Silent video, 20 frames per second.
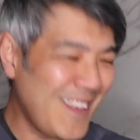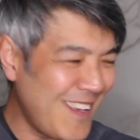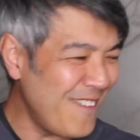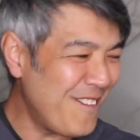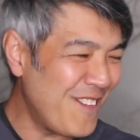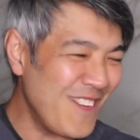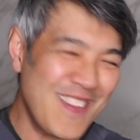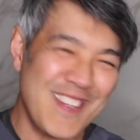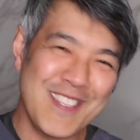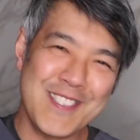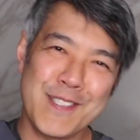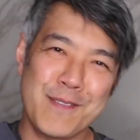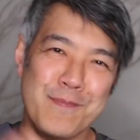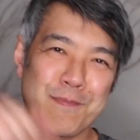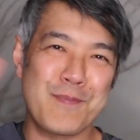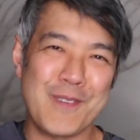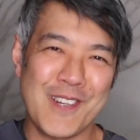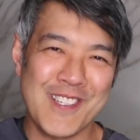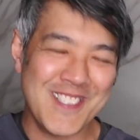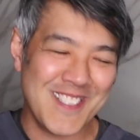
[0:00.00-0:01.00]
give you this
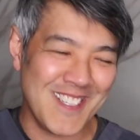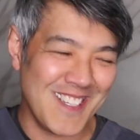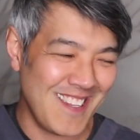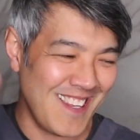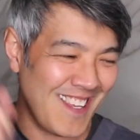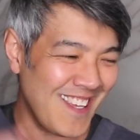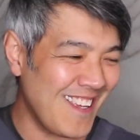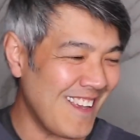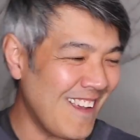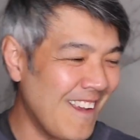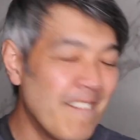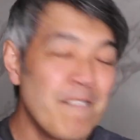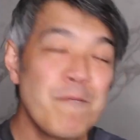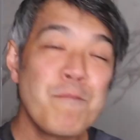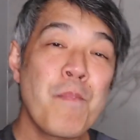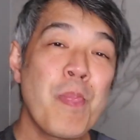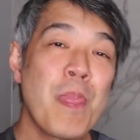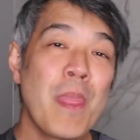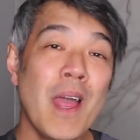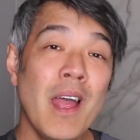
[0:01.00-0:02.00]
spreadsheet and go,
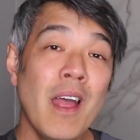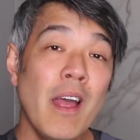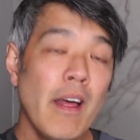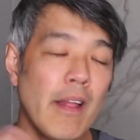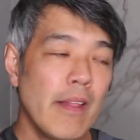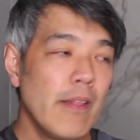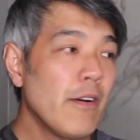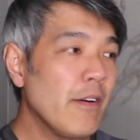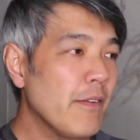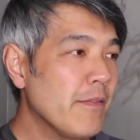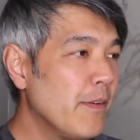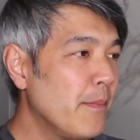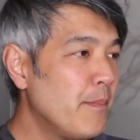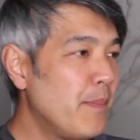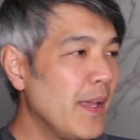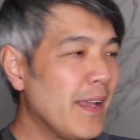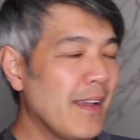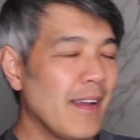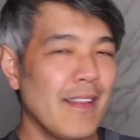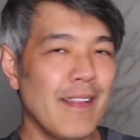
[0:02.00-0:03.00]
look, for
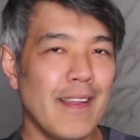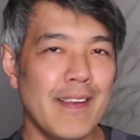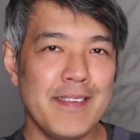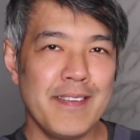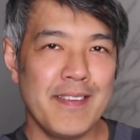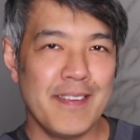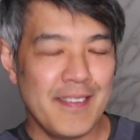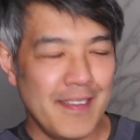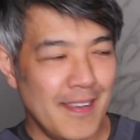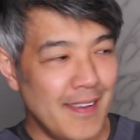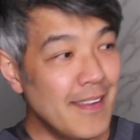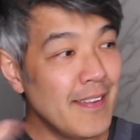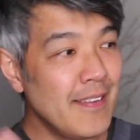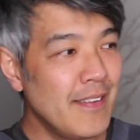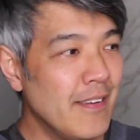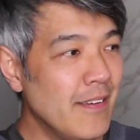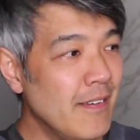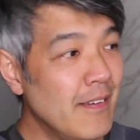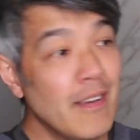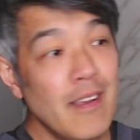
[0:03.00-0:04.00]
big lasers you can
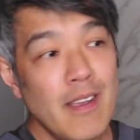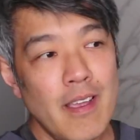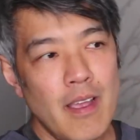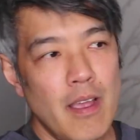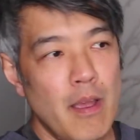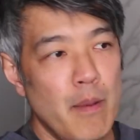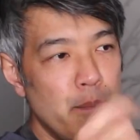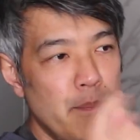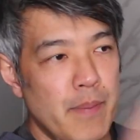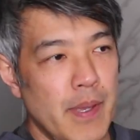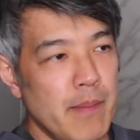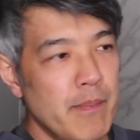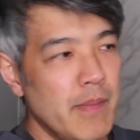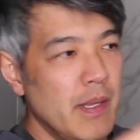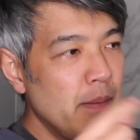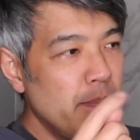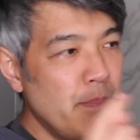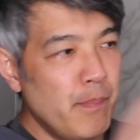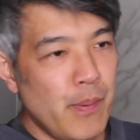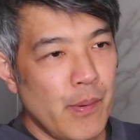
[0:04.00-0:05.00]
do
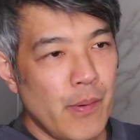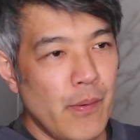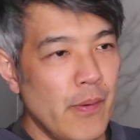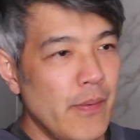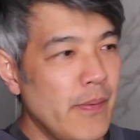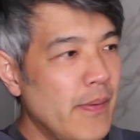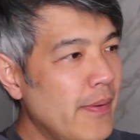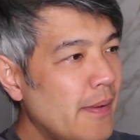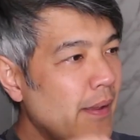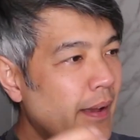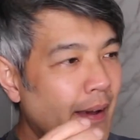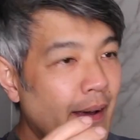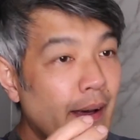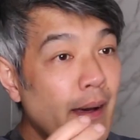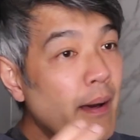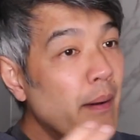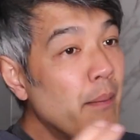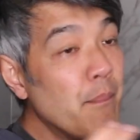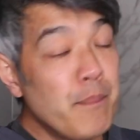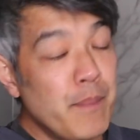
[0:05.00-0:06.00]
pigment pores,
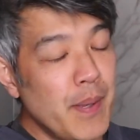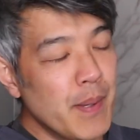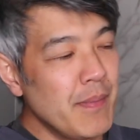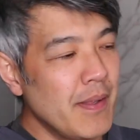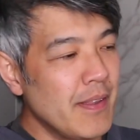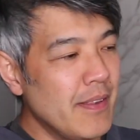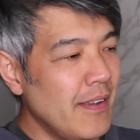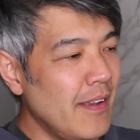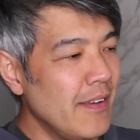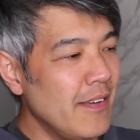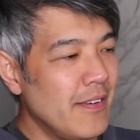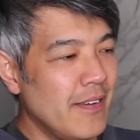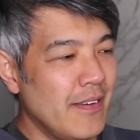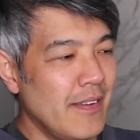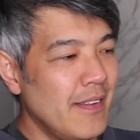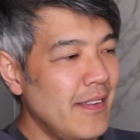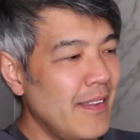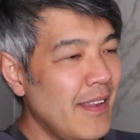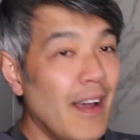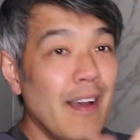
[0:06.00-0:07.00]
uh,
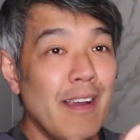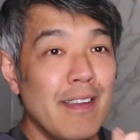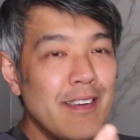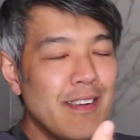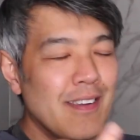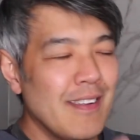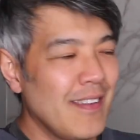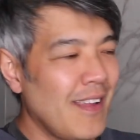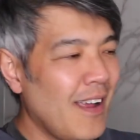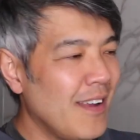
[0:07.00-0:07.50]
pigmentation, uh, you can